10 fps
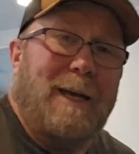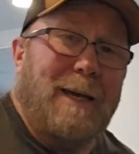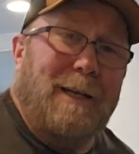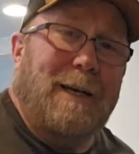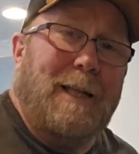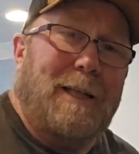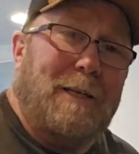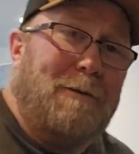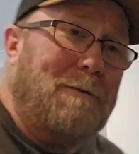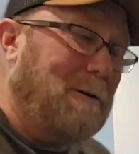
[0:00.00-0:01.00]
take a look at
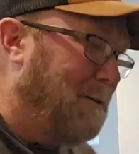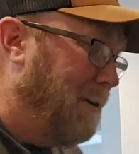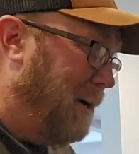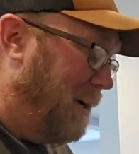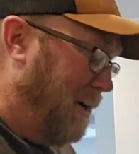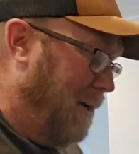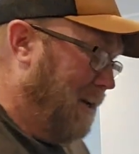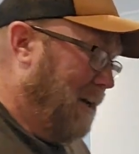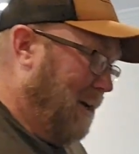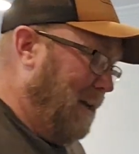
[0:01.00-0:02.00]
this real quick.
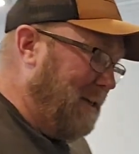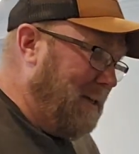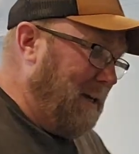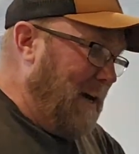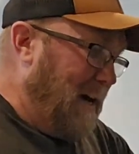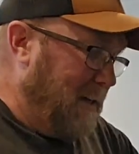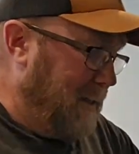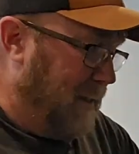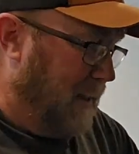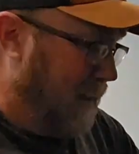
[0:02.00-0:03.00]
Let's see how
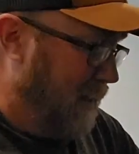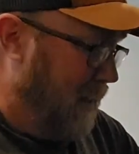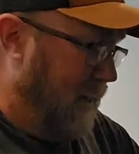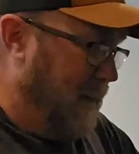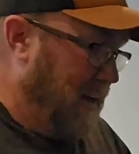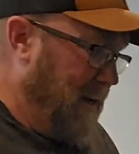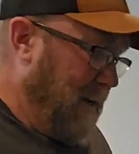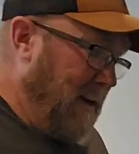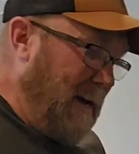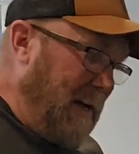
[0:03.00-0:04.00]
she's looking.
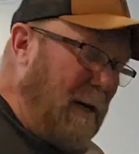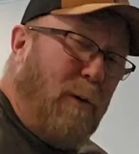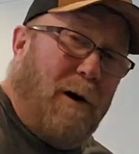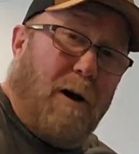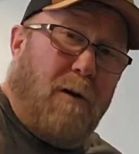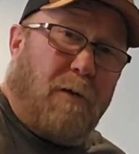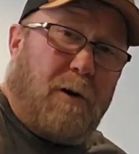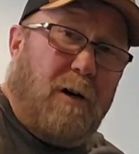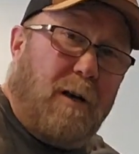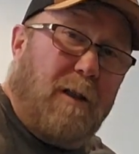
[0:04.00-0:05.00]
Now, you don't want to
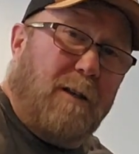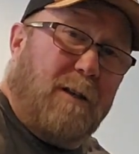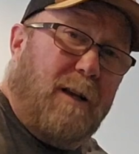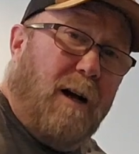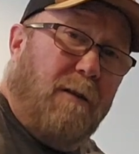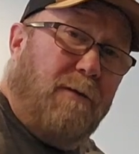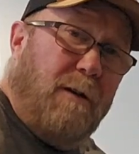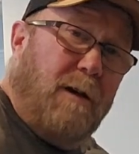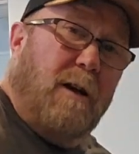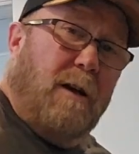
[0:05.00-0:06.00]
overcook this stuff.
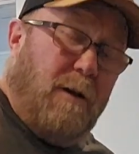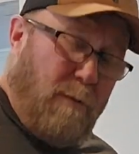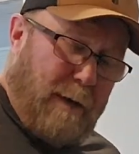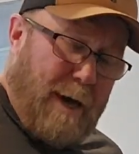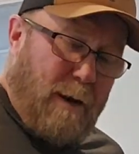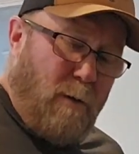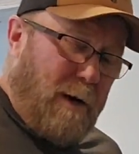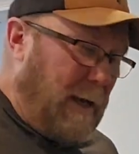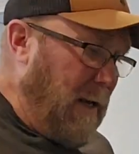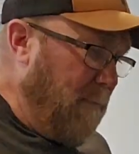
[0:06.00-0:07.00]
You kind of
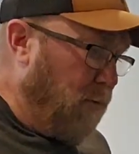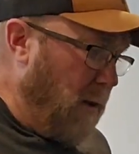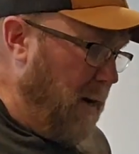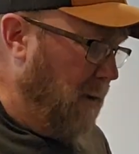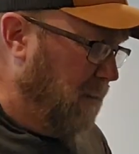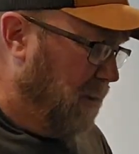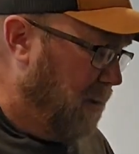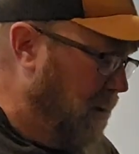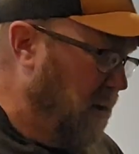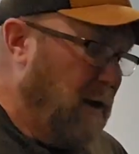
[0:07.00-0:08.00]
want to get it browned.
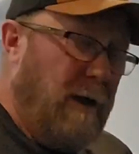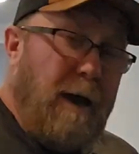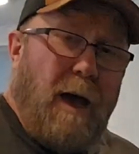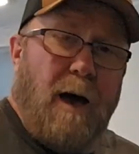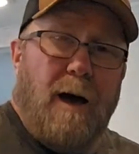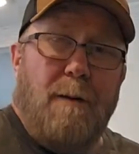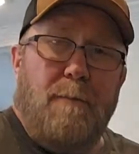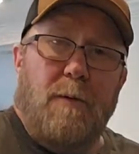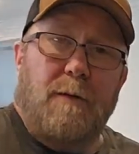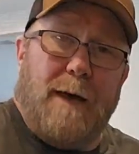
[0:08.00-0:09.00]

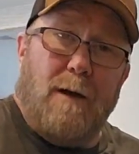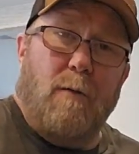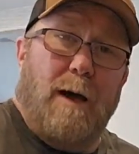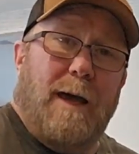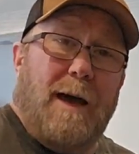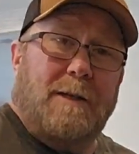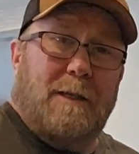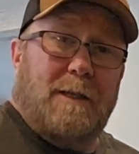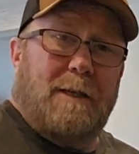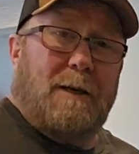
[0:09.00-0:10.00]
That way, as
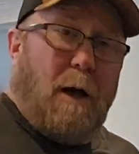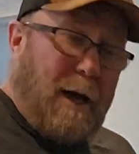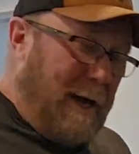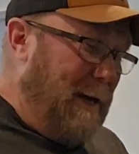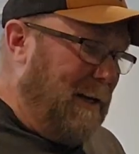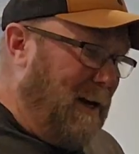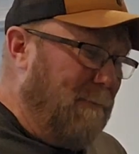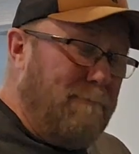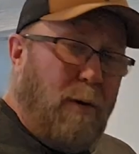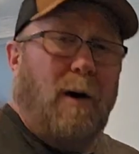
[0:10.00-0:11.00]
it's heating
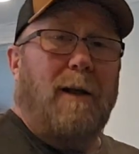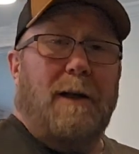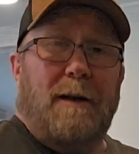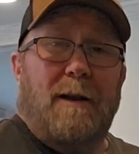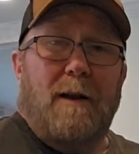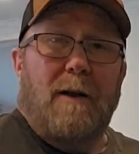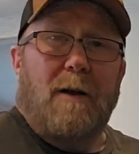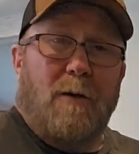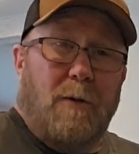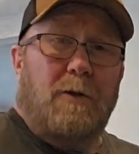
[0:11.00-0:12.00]
up and boiling,
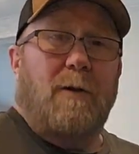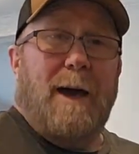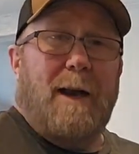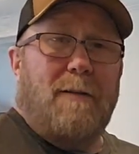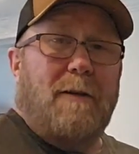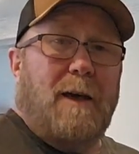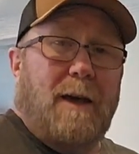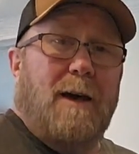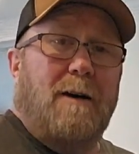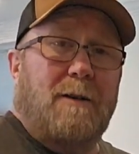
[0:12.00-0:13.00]
once you had
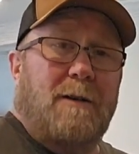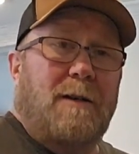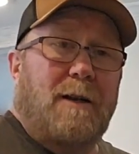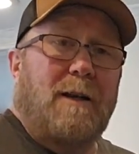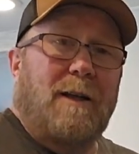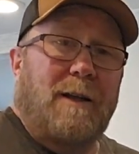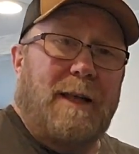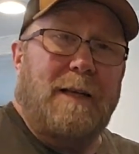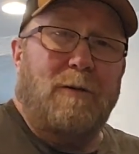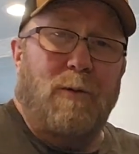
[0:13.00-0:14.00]
everything else,
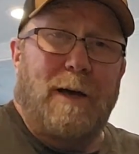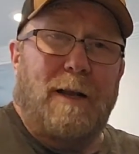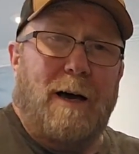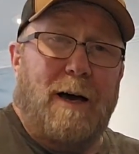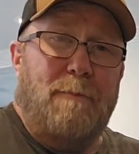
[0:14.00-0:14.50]
that's when